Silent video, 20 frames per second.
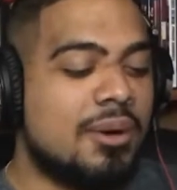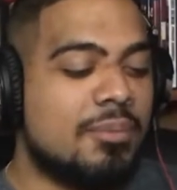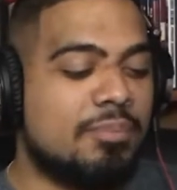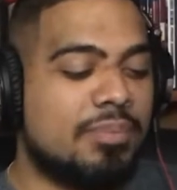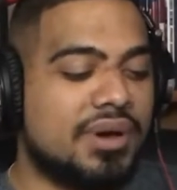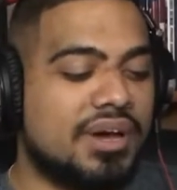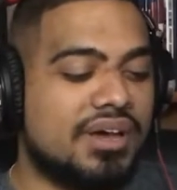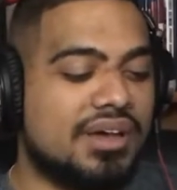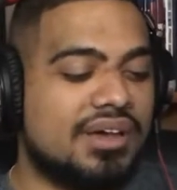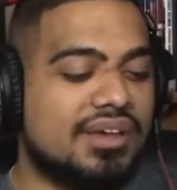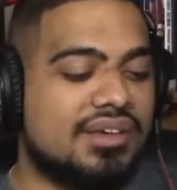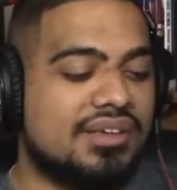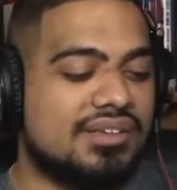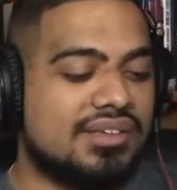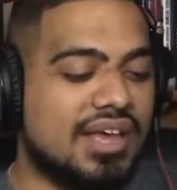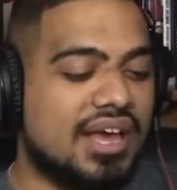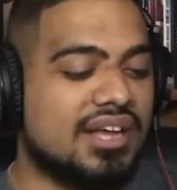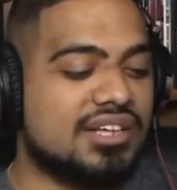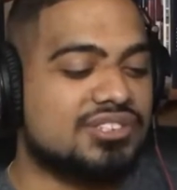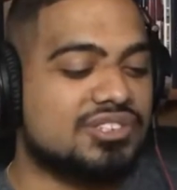But
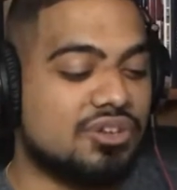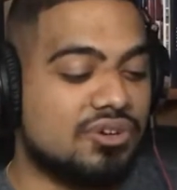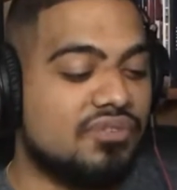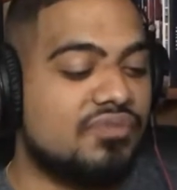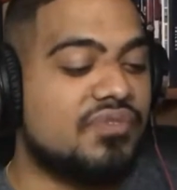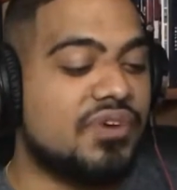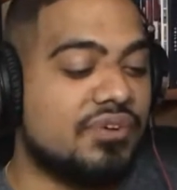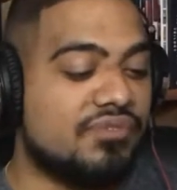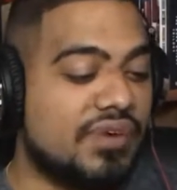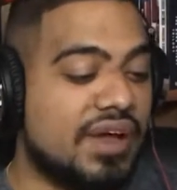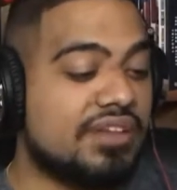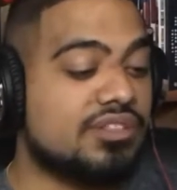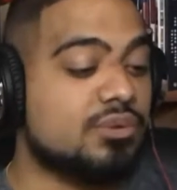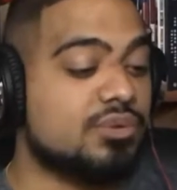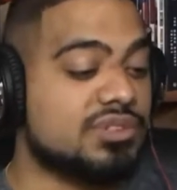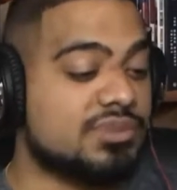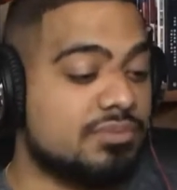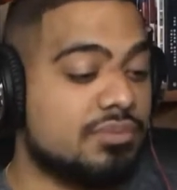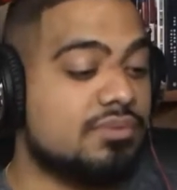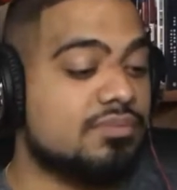yeah, so Fear Factor
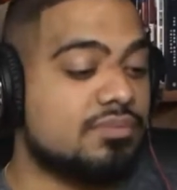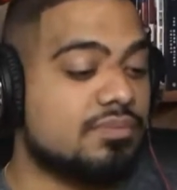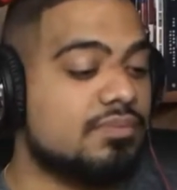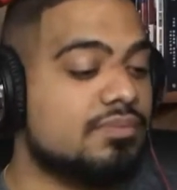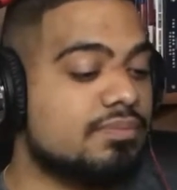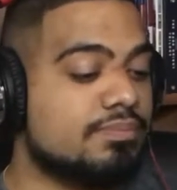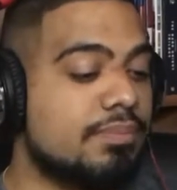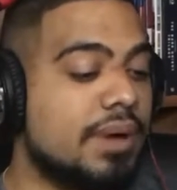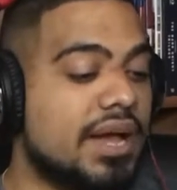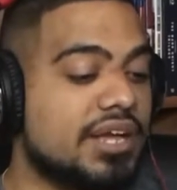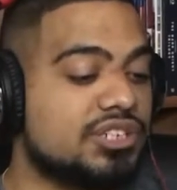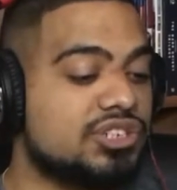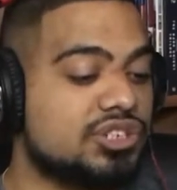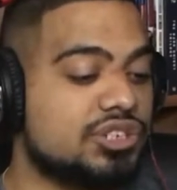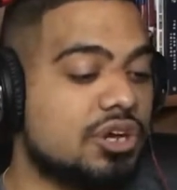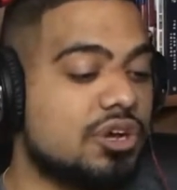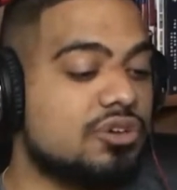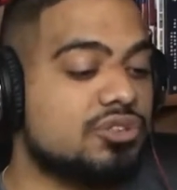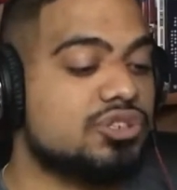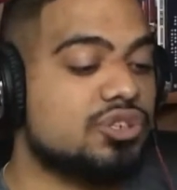was my
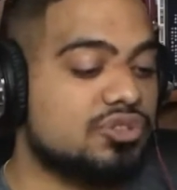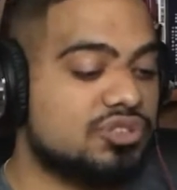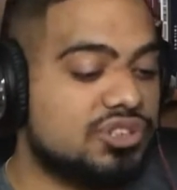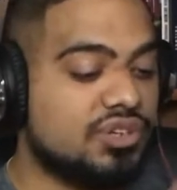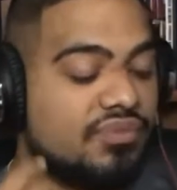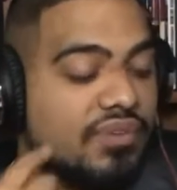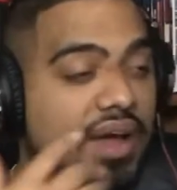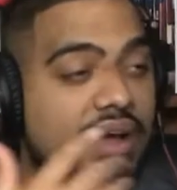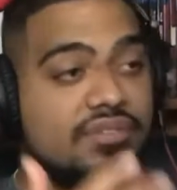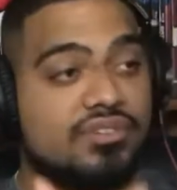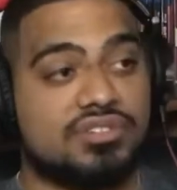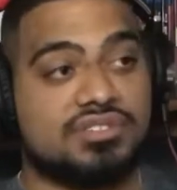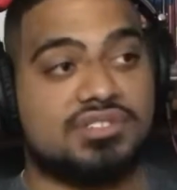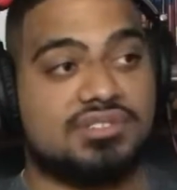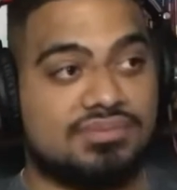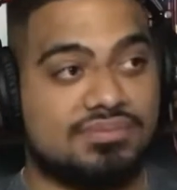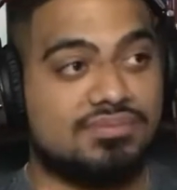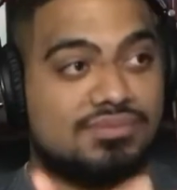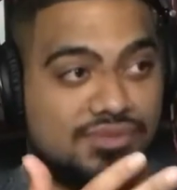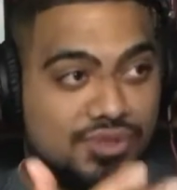show. So Survivor is
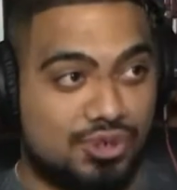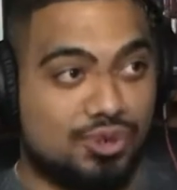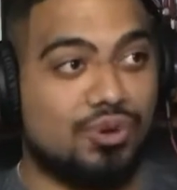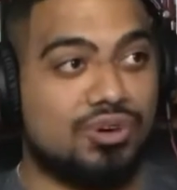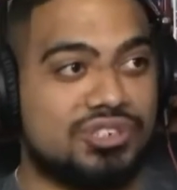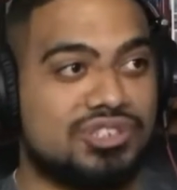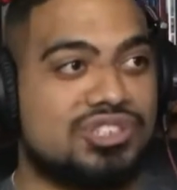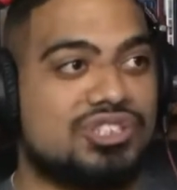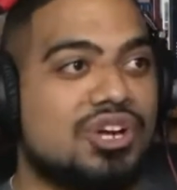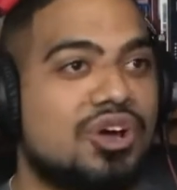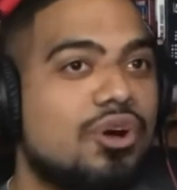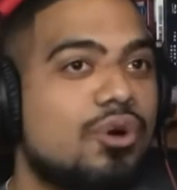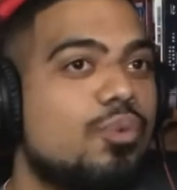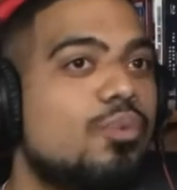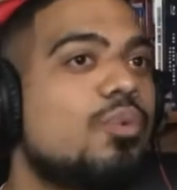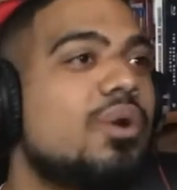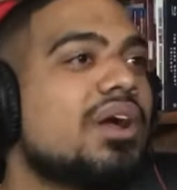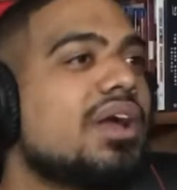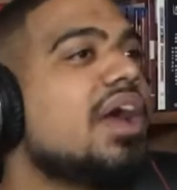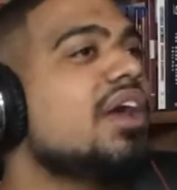your show.
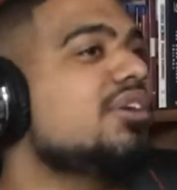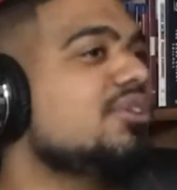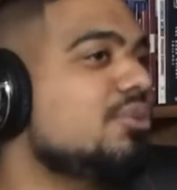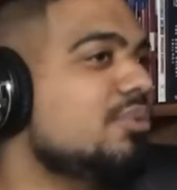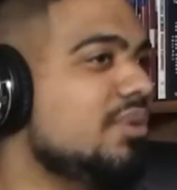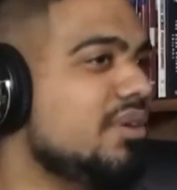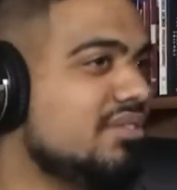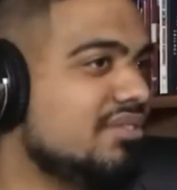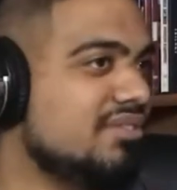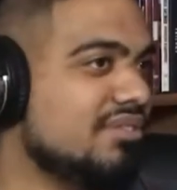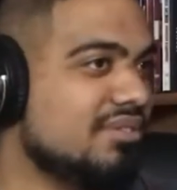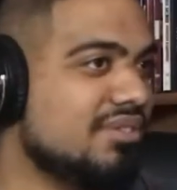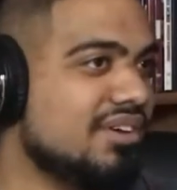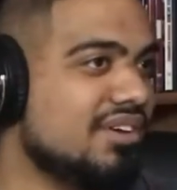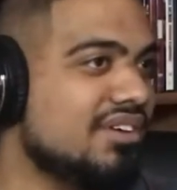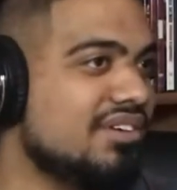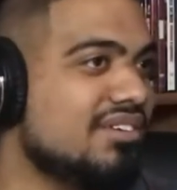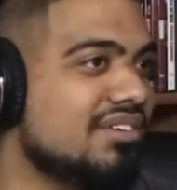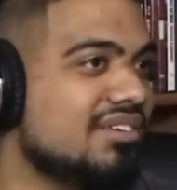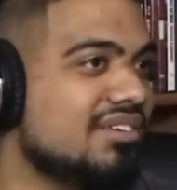What got you into it?